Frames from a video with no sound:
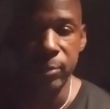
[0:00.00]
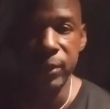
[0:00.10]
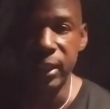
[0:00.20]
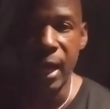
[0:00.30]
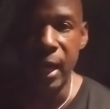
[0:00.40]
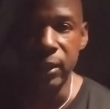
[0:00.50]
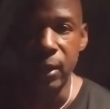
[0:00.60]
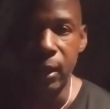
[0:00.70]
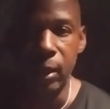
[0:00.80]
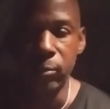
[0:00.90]
neon
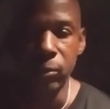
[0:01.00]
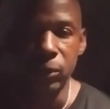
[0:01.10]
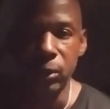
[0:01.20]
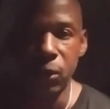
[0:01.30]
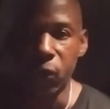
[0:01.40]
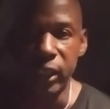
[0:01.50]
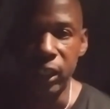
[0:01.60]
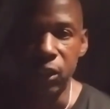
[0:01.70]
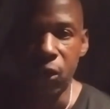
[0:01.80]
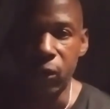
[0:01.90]

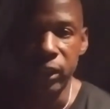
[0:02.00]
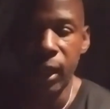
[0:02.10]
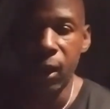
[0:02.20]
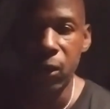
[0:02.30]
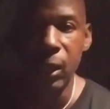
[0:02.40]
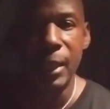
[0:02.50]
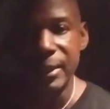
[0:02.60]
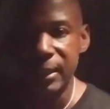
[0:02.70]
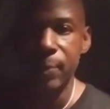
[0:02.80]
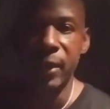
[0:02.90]
green or yellow,
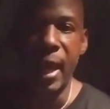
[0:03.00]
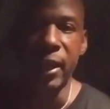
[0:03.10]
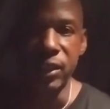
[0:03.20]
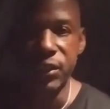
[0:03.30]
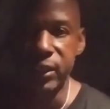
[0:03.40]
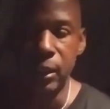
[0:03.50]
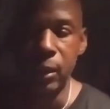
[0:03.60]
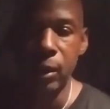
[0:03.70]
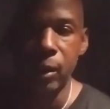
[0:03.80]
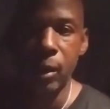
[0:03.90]
something that I can see.
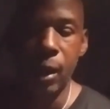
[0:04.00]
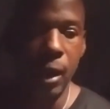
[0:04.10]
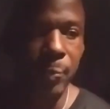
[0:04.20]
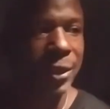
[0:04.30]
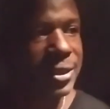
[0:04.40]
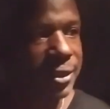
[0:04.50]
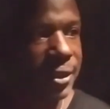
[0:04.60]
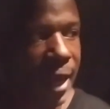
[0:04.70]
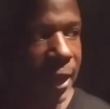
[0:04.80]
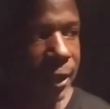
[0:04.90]
Plus
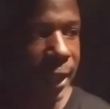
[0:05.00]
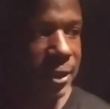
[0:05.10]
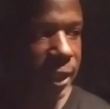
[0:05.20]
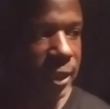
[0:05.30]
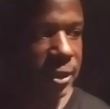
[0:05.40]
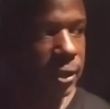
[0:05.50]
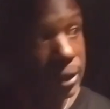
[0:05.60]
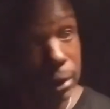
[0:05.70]
tonight, like I say, it's a